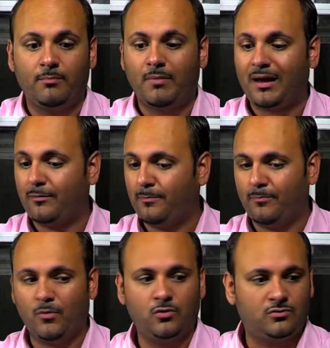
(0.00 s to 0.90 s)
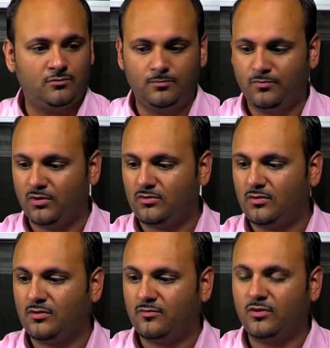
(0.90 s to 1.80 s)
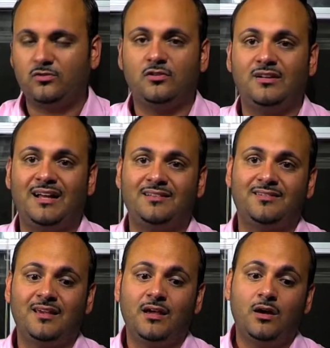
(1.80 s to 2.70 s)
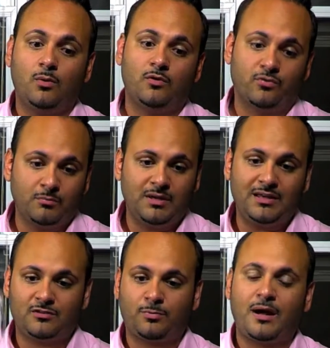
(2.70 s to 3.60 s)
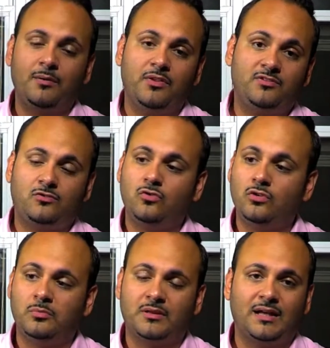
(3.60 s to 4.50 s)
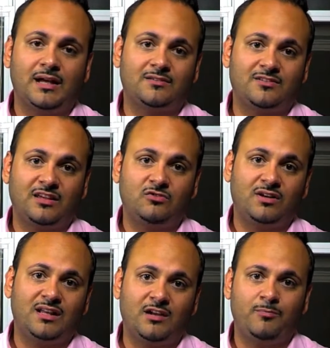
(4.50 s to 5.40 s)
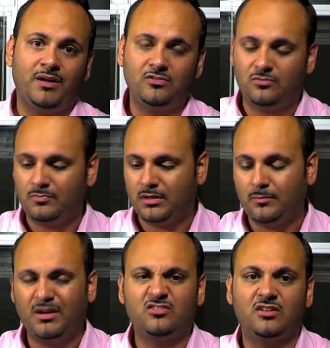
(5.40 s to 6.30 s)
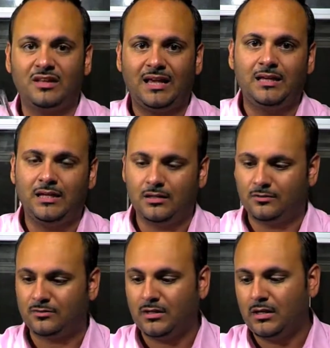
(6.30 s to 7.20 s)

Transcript: My most versatile glass, well, for me, is probably this Tulip glass because I drink a lot of Belgian light ales.